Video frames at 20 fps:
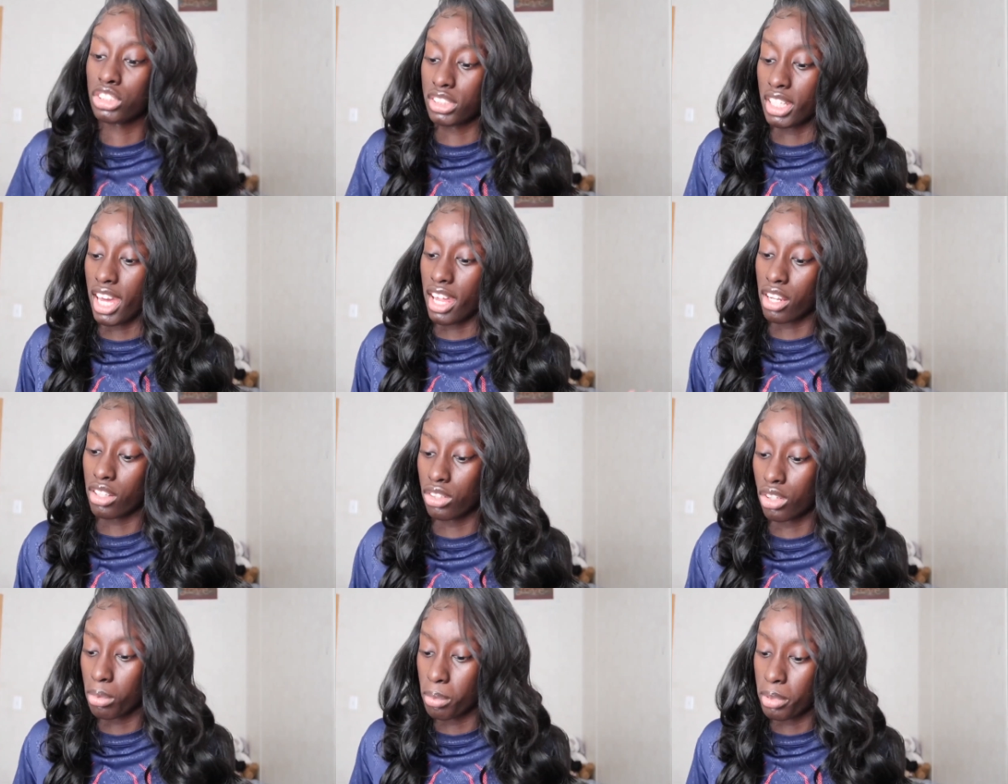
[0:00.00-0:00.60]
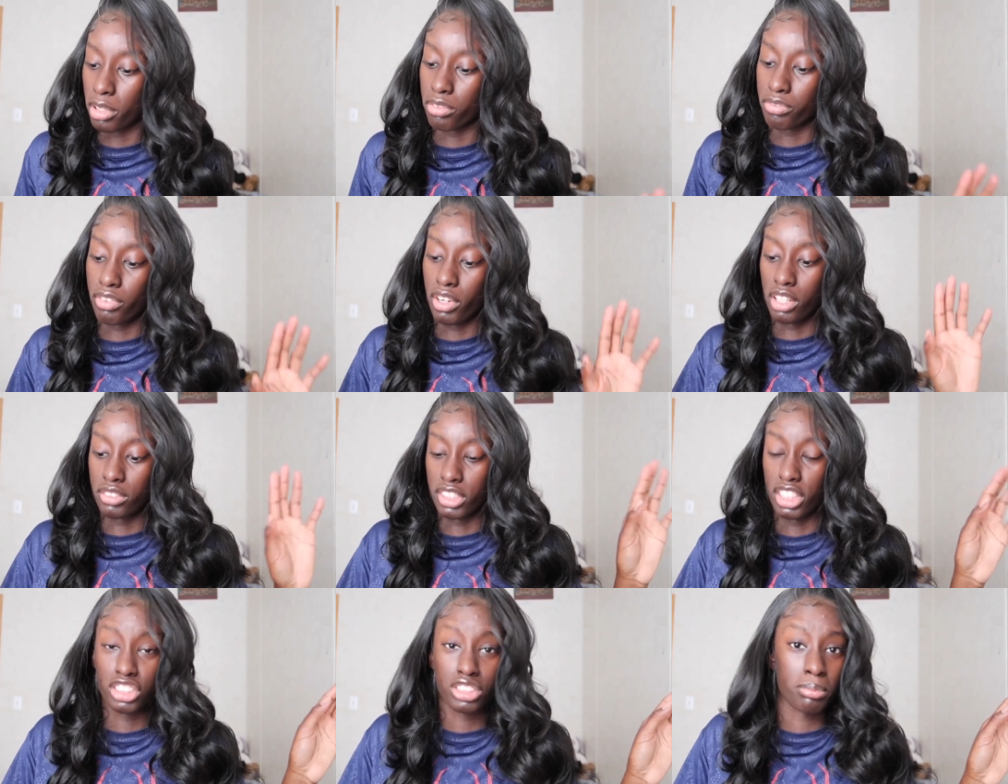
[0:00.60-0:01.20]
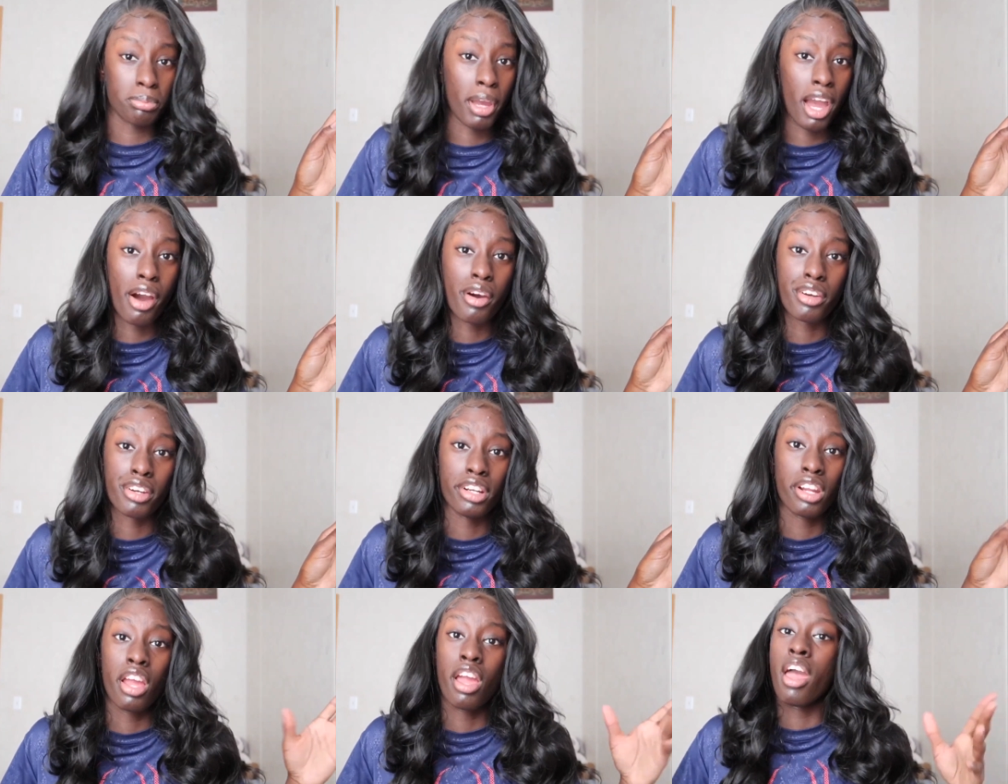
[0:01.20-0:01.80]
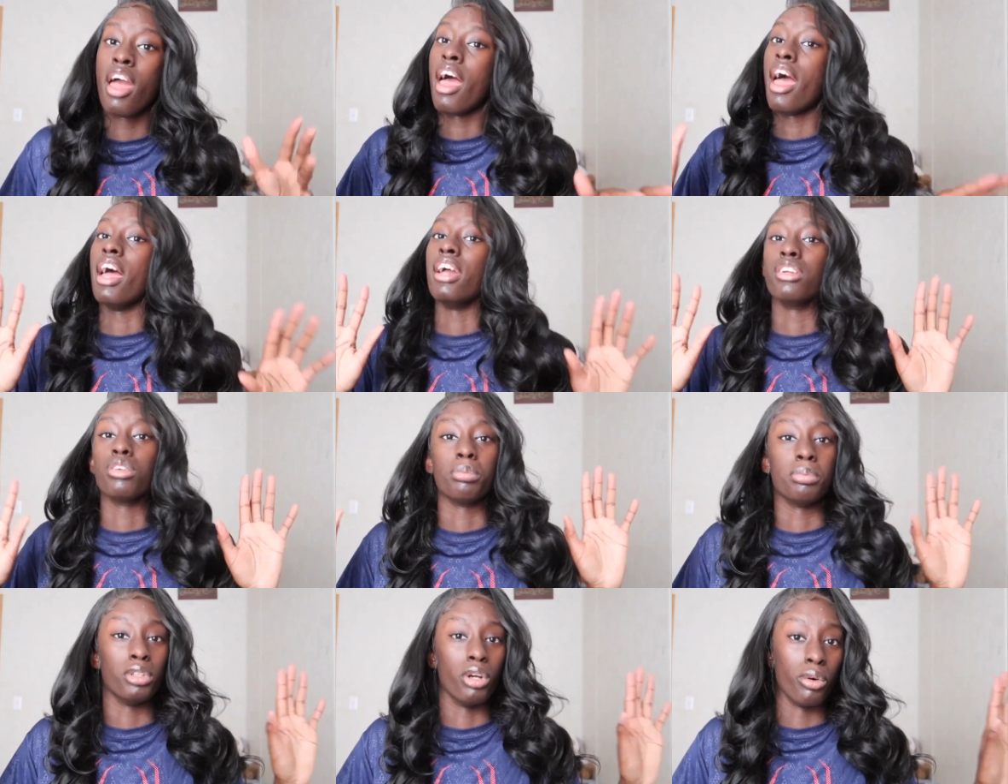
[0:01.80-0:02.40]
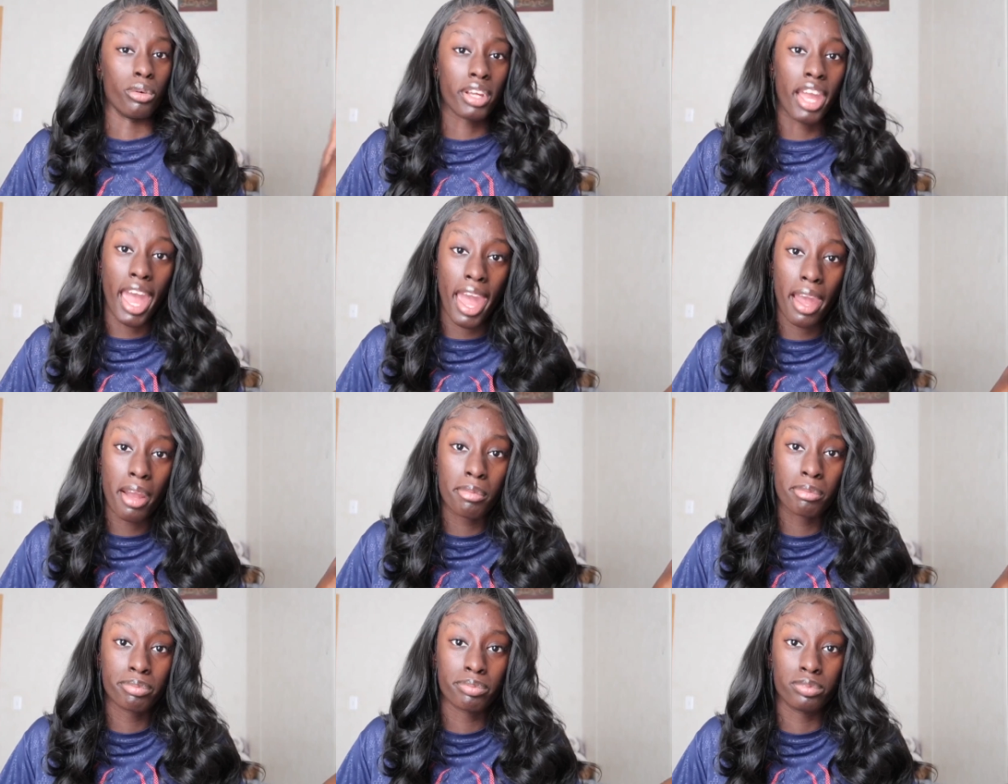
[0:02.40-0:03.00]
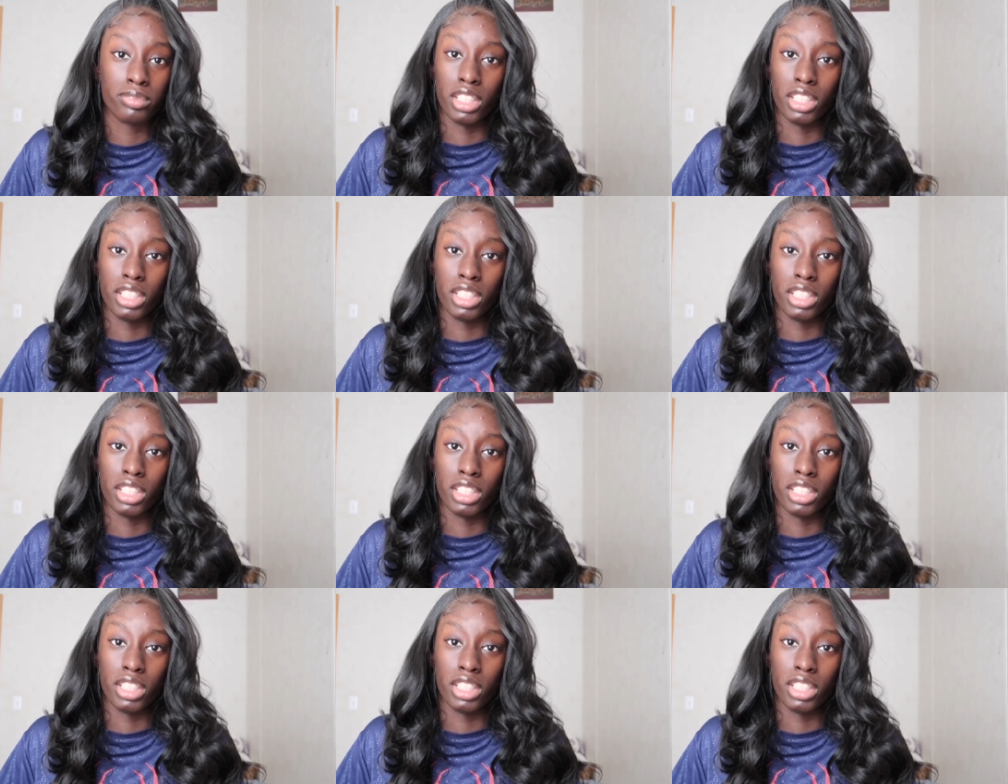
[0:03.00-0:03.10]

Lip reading: Just add a little bit of foundation powder and you'll be okay.